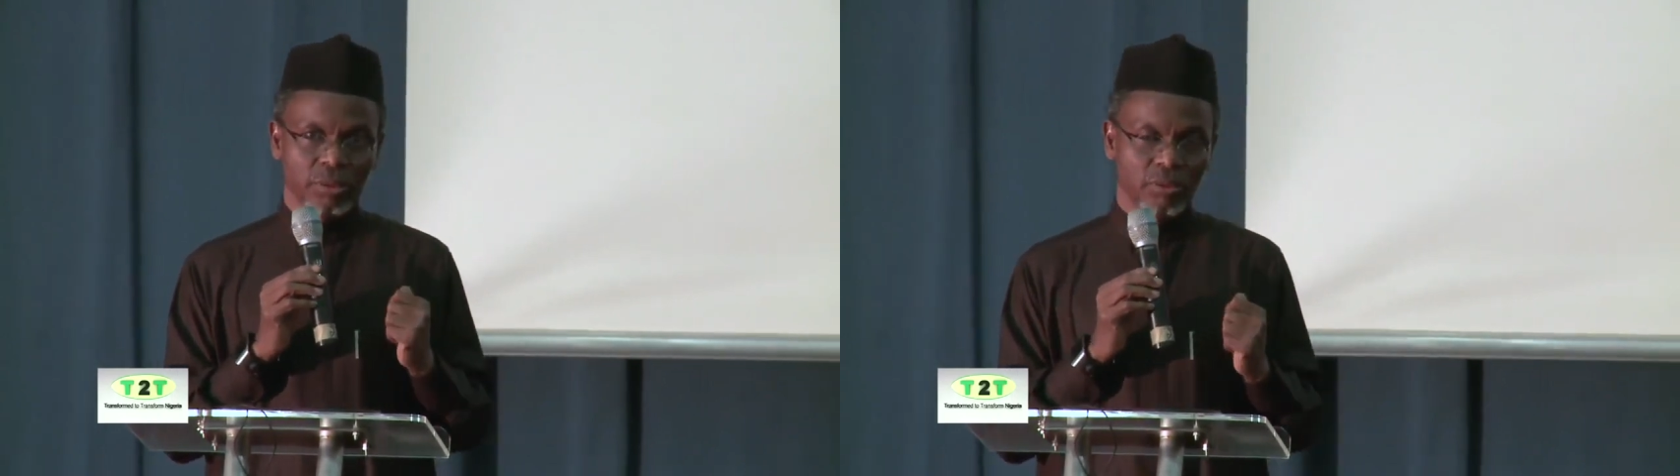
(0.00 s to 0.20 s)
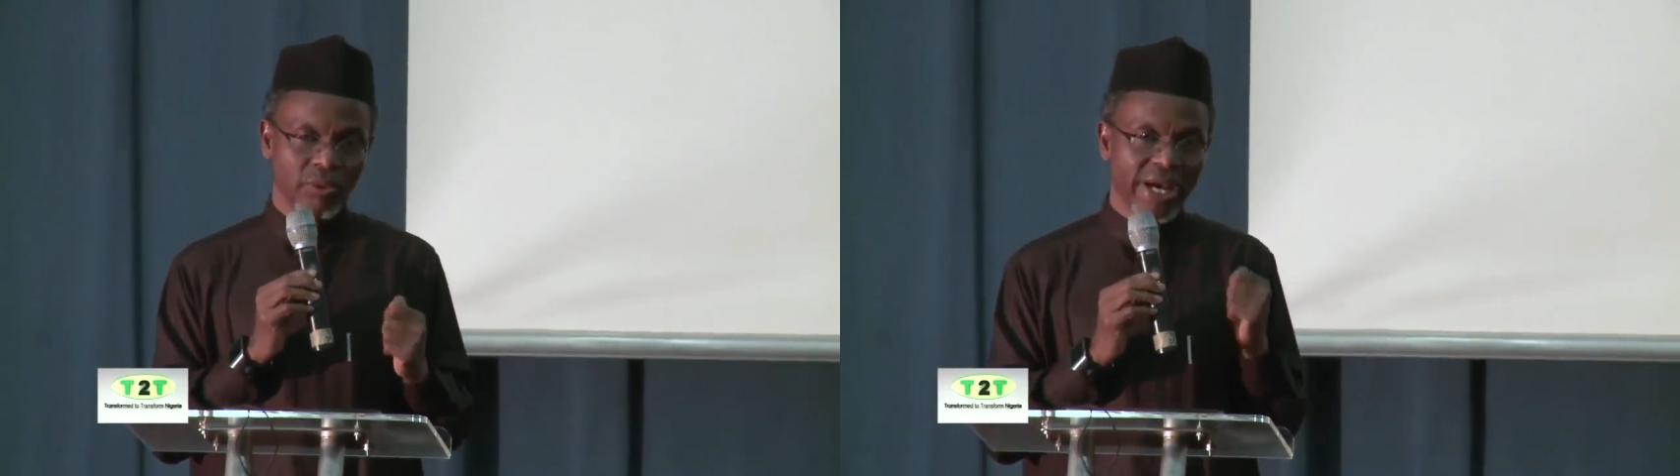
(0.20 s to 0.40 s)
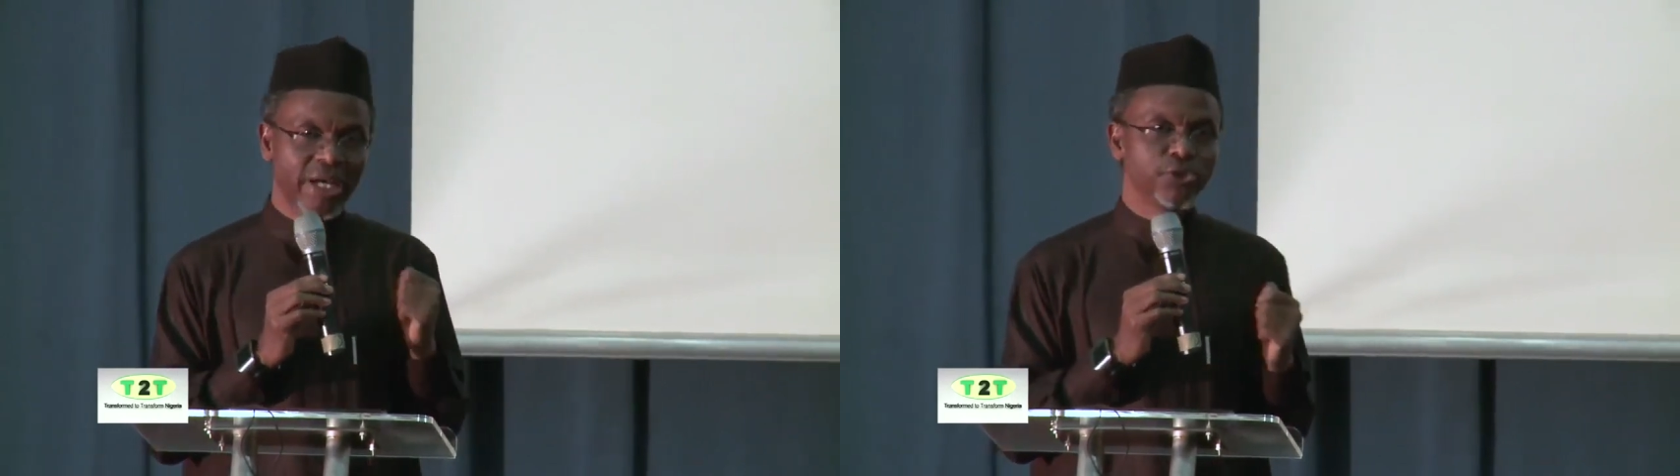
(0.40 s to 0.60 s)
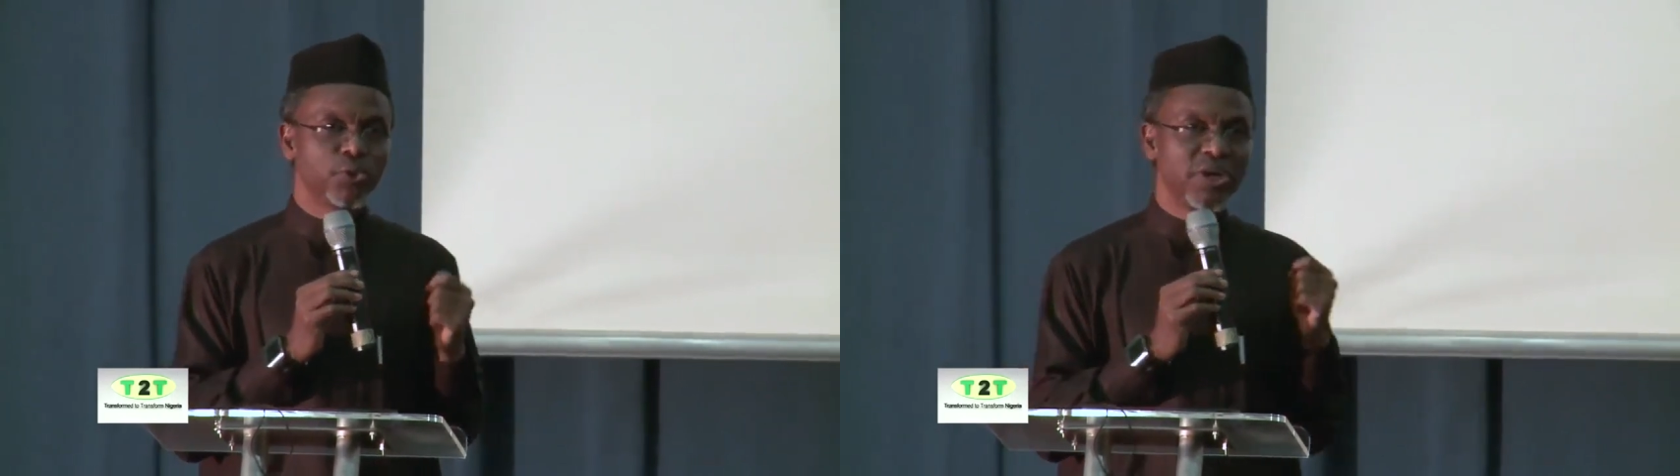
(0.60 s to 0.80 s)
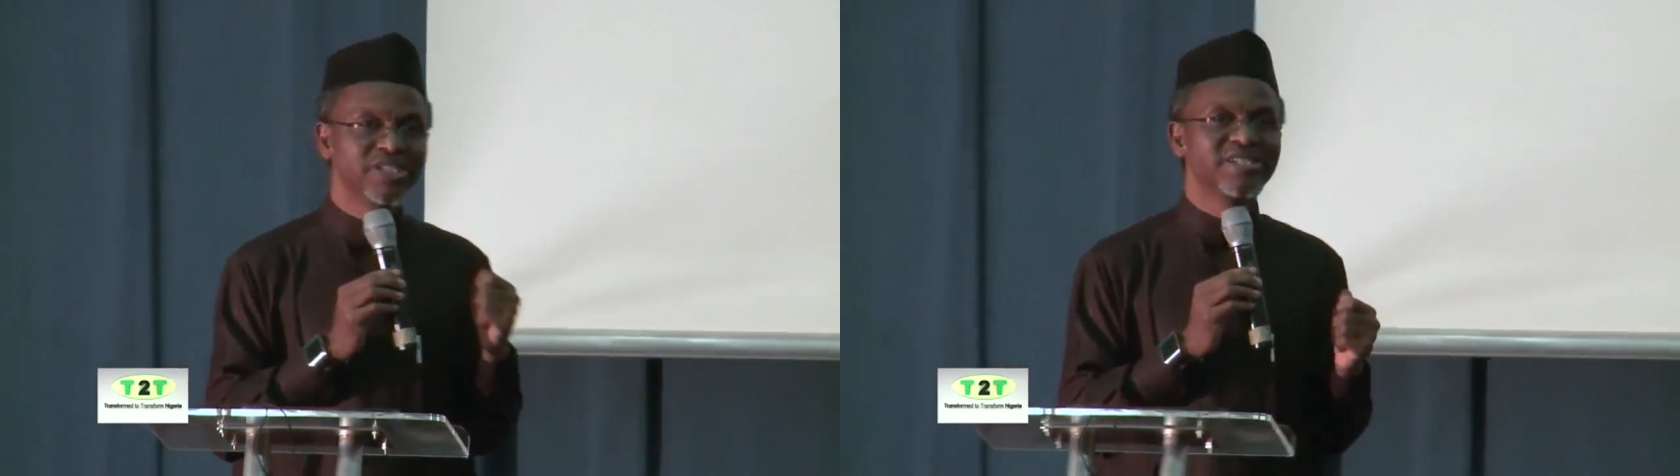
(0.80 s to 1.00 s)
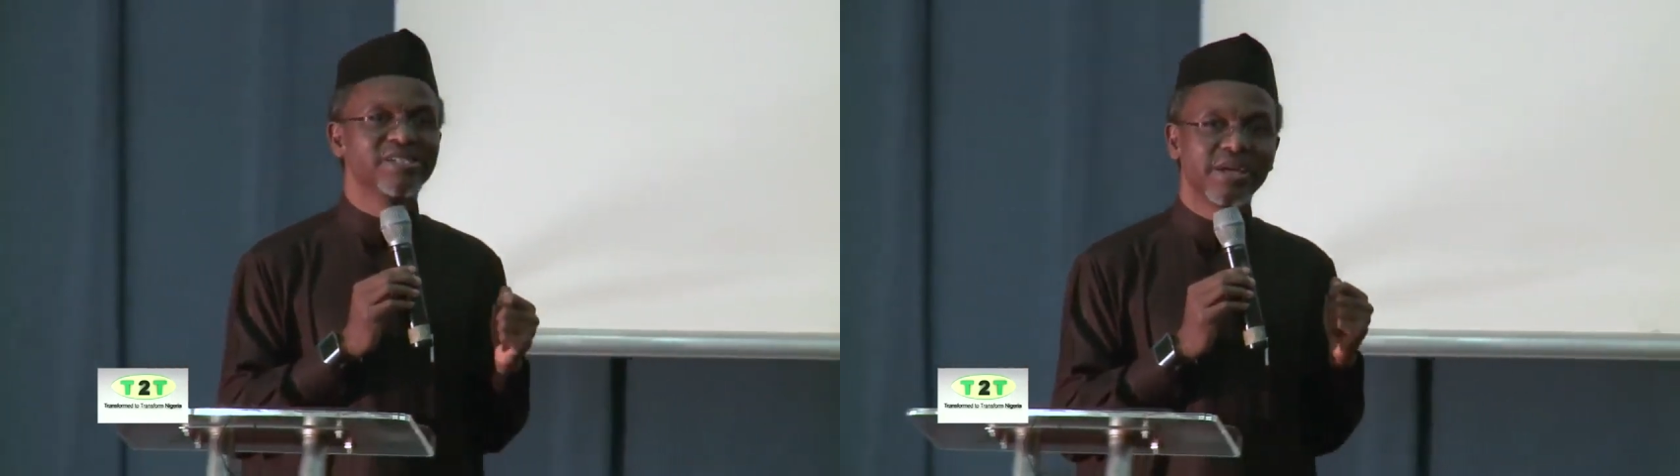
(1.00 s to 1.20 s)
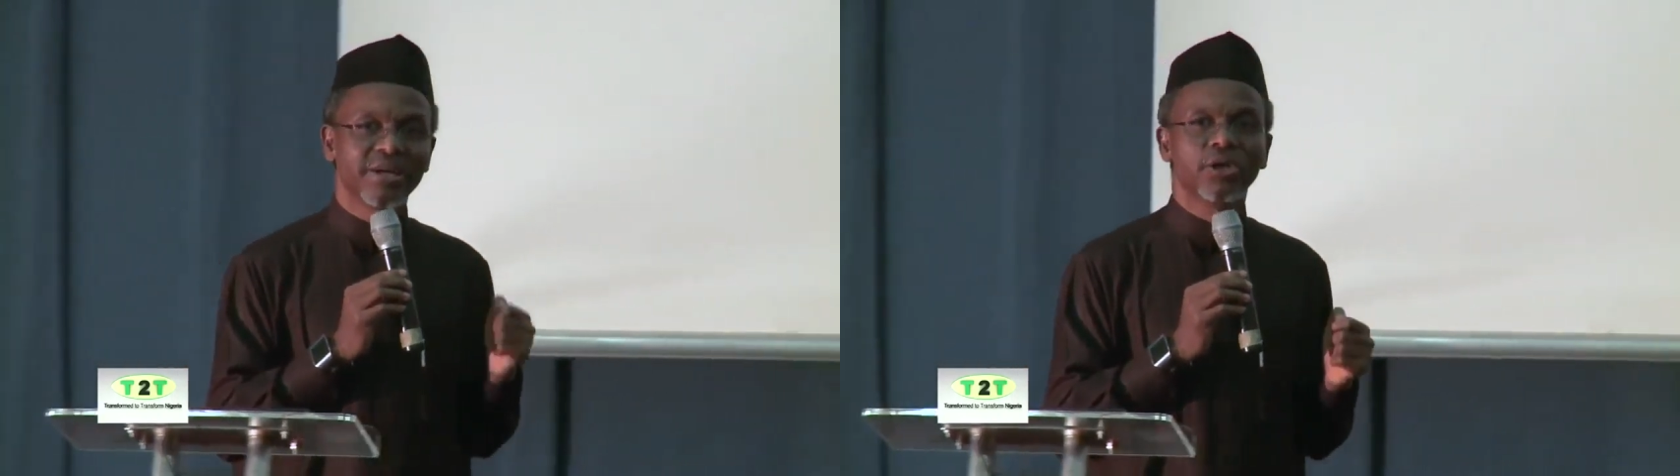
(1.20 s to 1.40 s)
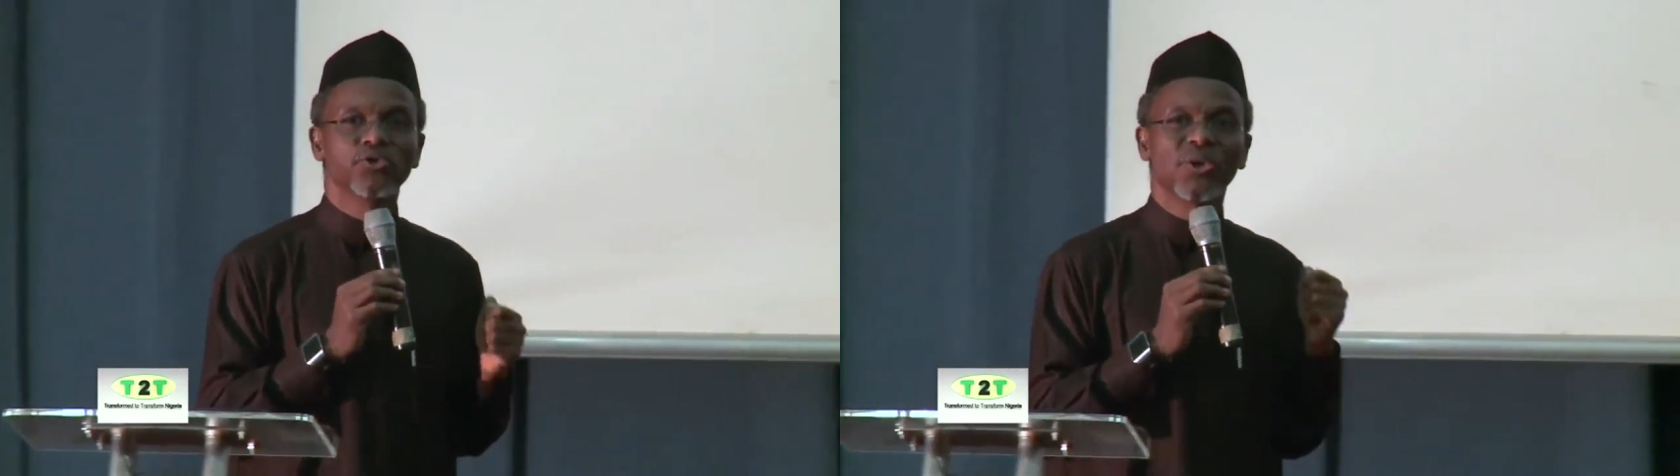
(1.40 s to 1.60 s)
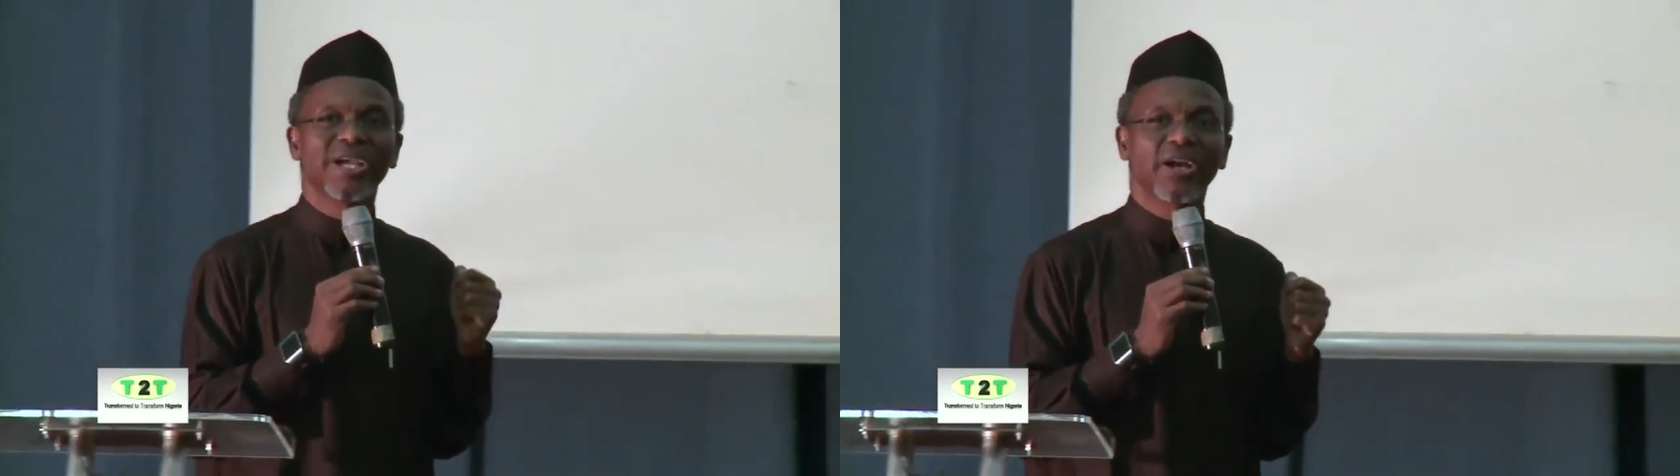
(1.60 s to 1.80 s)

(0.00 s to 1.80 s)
where Julius Nyerere took